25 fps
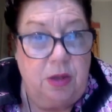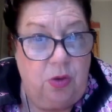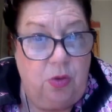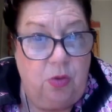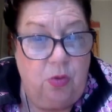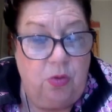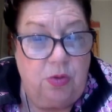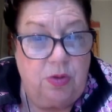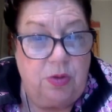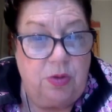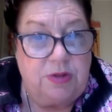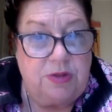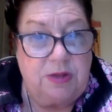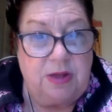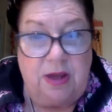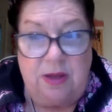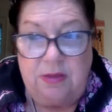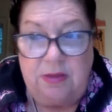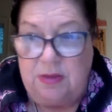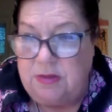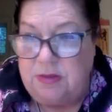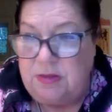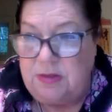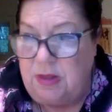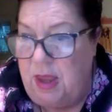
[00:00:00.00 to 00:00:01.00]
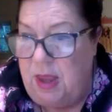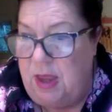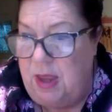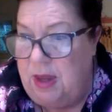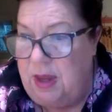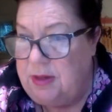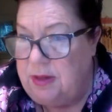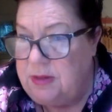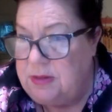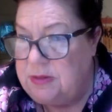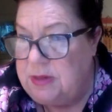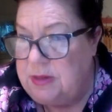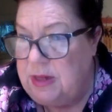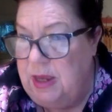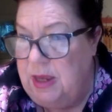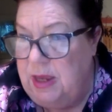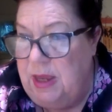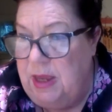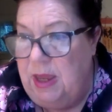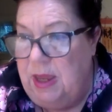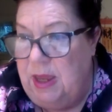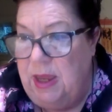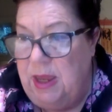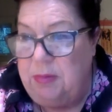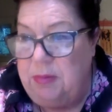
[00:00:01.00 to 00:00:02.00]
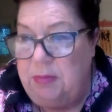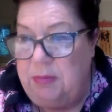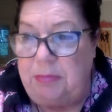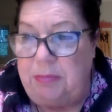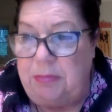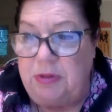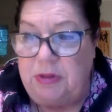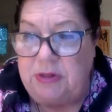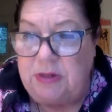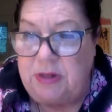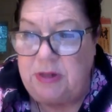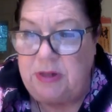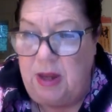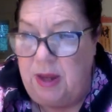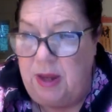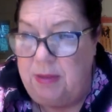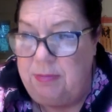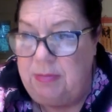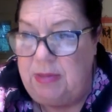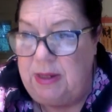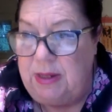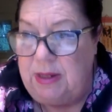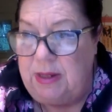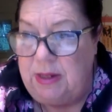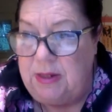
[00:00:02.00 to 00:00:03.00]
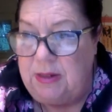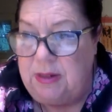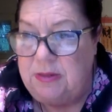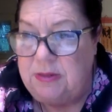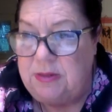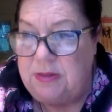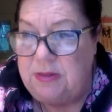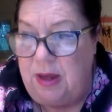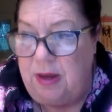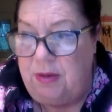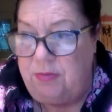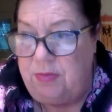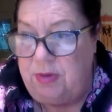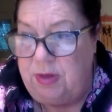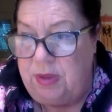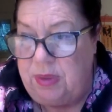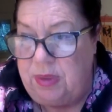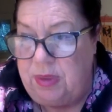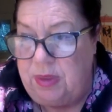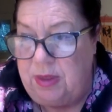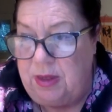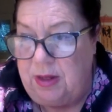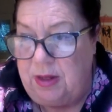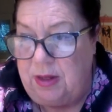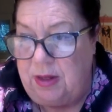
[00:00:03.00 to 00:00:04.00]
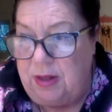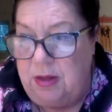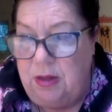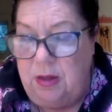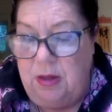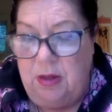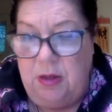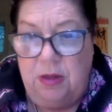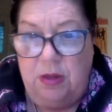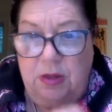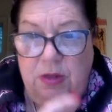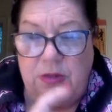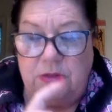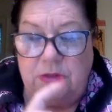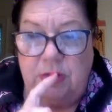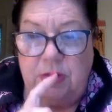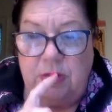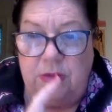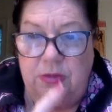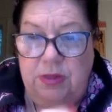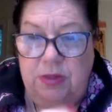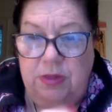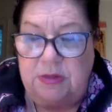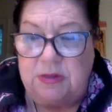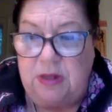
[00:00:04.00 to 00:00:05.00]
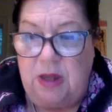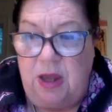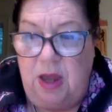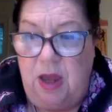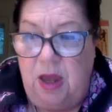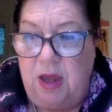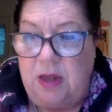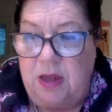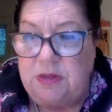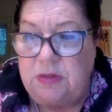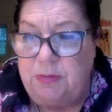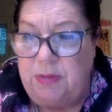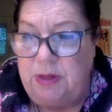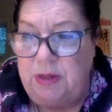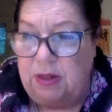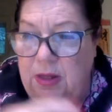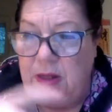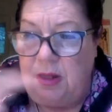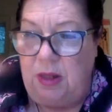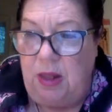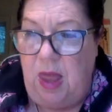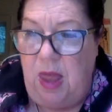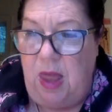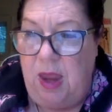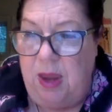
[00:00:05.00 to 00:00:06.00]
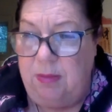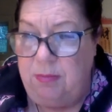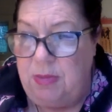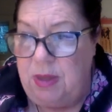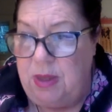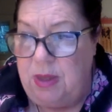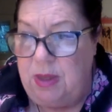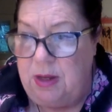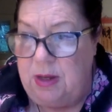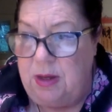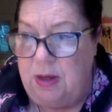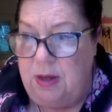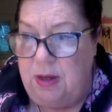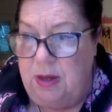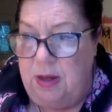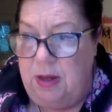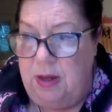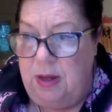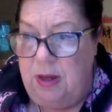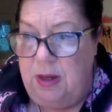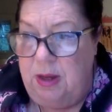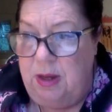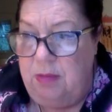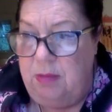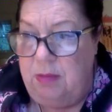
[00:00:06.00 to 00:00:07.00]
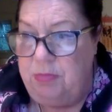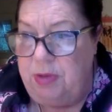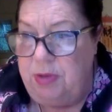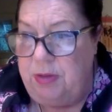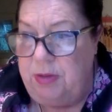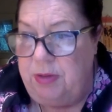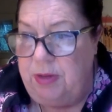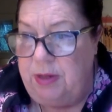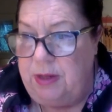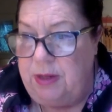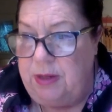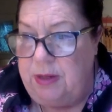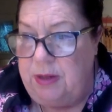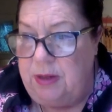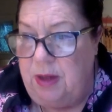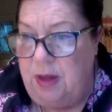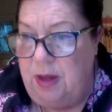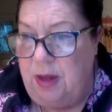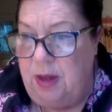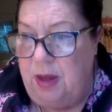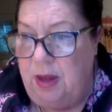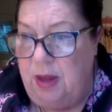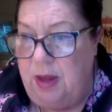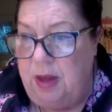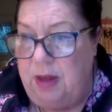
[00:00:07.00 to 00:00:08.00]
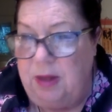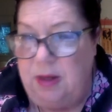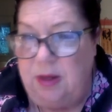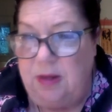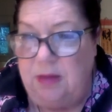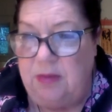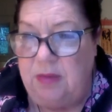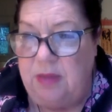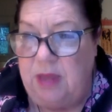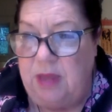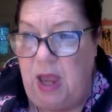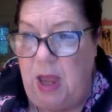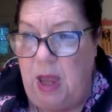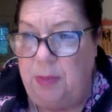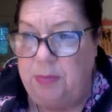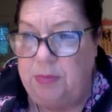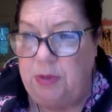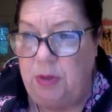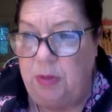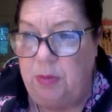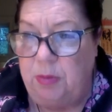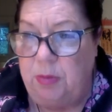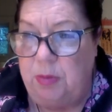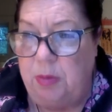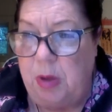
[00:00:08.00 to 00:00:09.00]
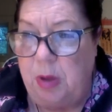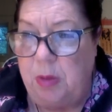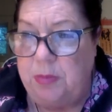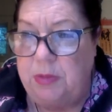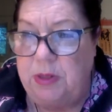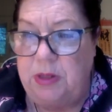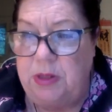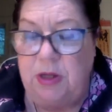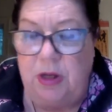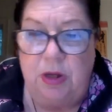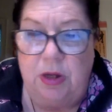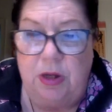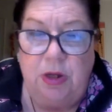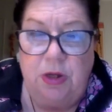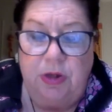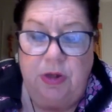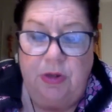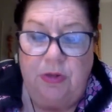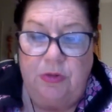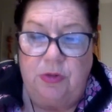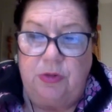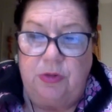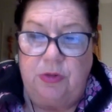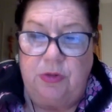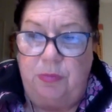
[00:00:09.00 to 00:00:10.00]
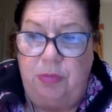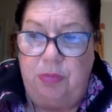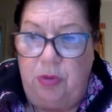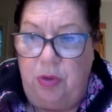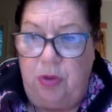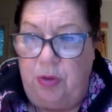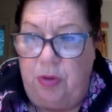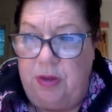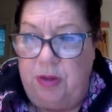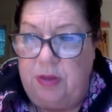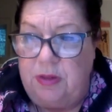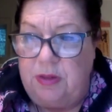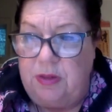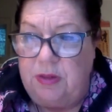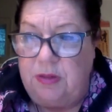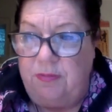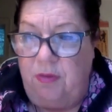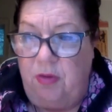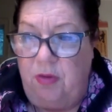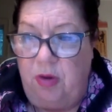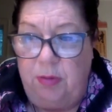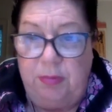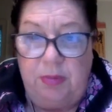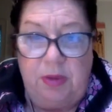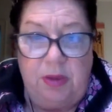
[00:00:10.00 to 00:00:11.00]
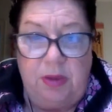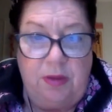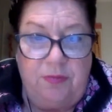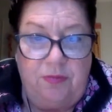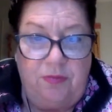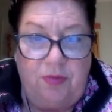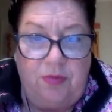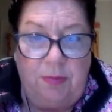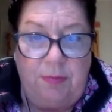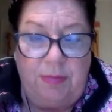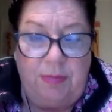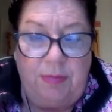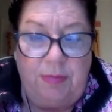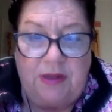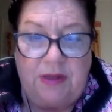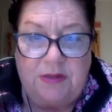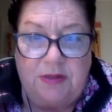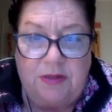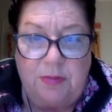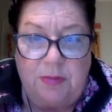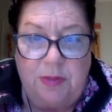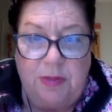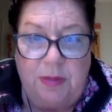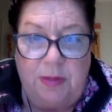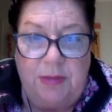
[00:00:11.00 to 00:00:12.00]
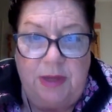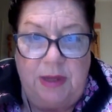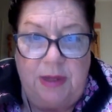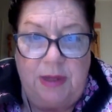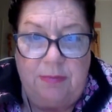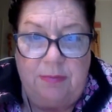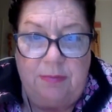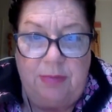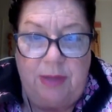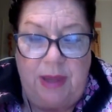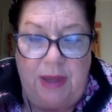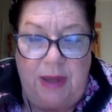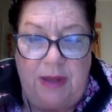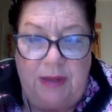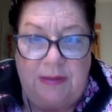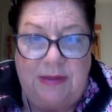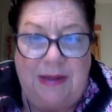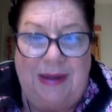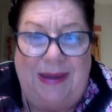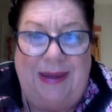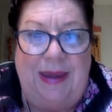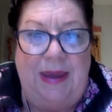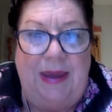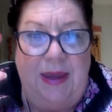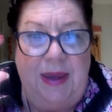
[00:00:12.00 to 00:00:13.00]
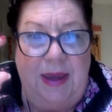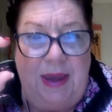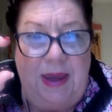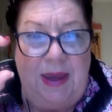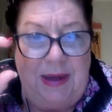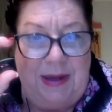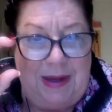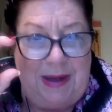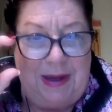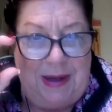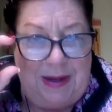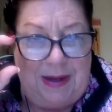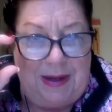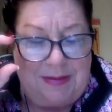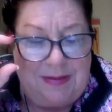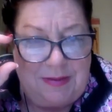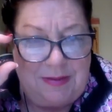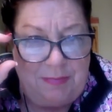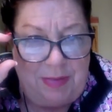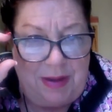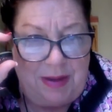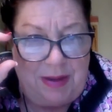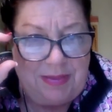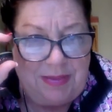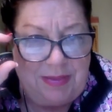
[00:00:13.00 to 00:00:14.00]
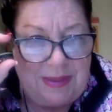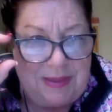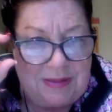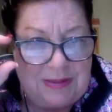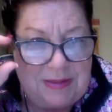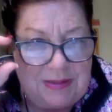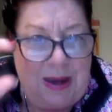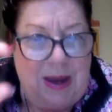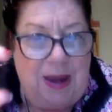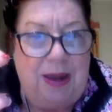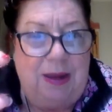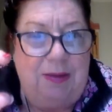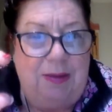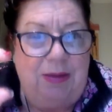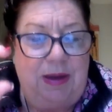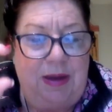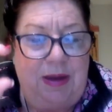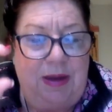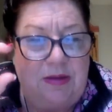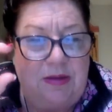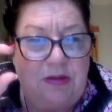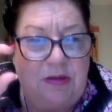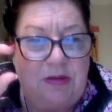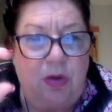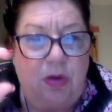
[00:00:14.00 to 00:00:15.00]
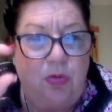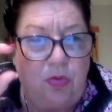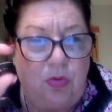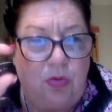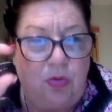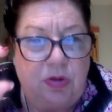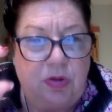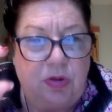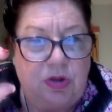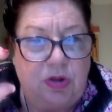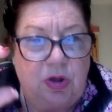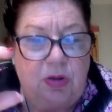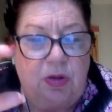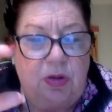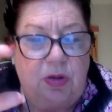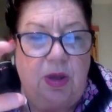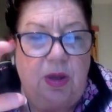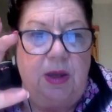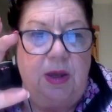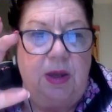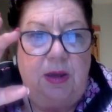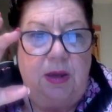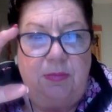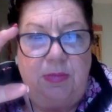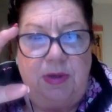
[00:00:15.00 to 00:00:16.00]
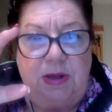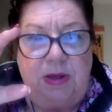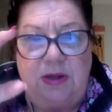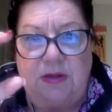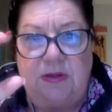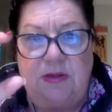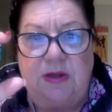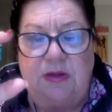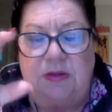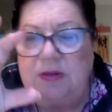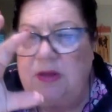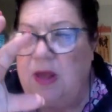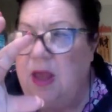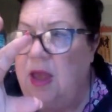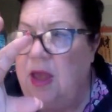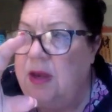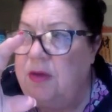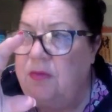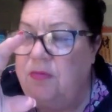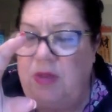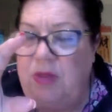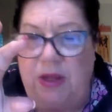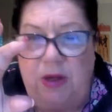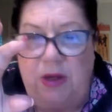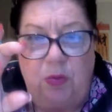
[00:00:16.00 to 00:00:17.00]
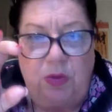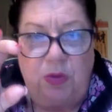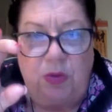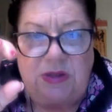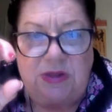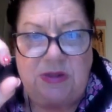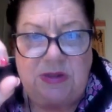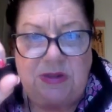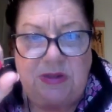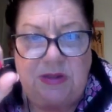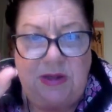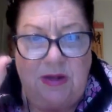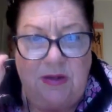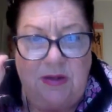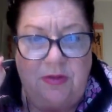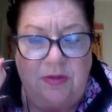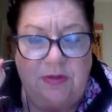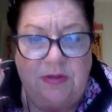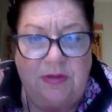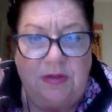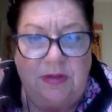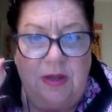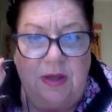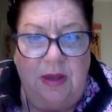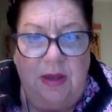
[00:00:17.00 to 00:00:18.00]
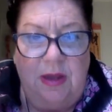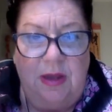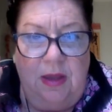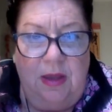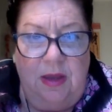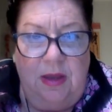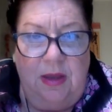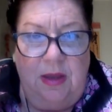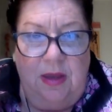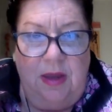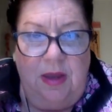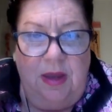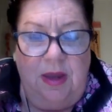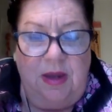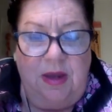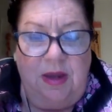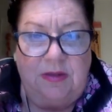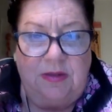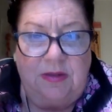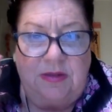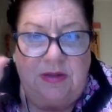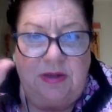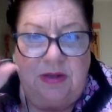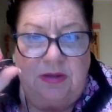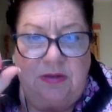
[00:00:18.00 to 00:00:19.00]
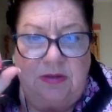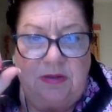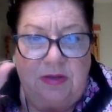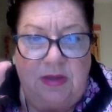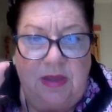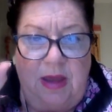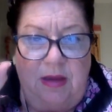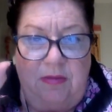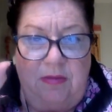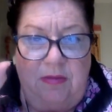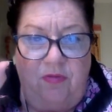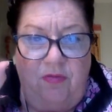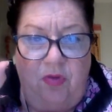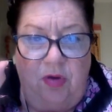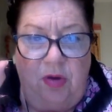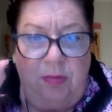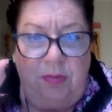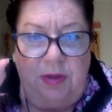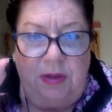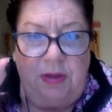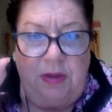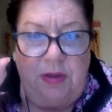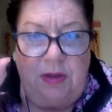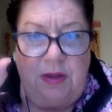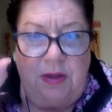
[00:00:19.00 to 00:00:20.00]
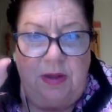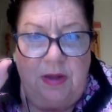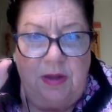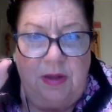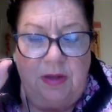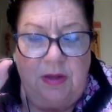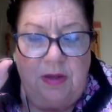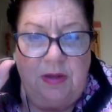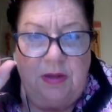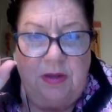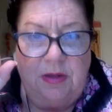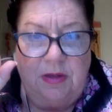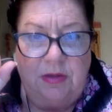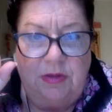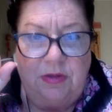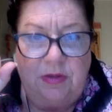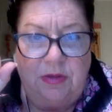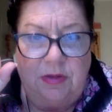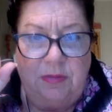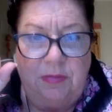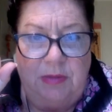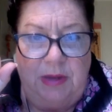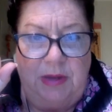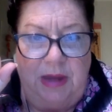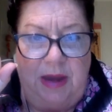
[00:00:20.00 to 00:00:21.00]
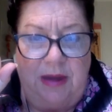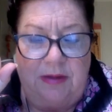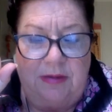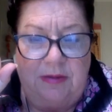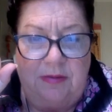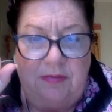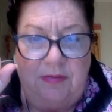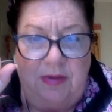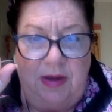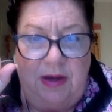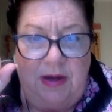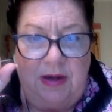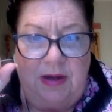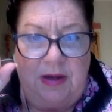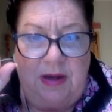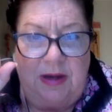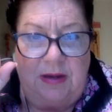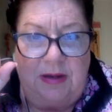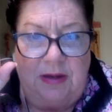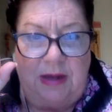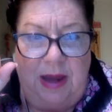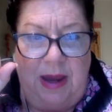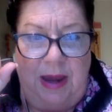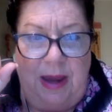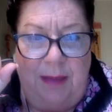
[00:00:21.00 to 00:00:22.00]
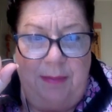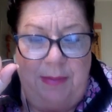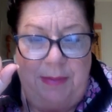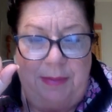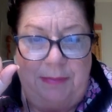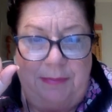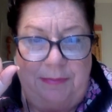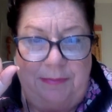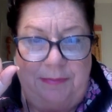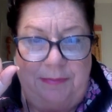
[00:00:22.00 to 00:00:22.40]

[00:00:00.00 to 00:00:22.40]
course and the slides. And remember, timing is everything. So this cosmic alignment in period 9 is the optimal moment to deploy this formula for maximum impact. Again, it's about the timing is so crucial, because it's kind of like what seals that formula to be activated and to happen.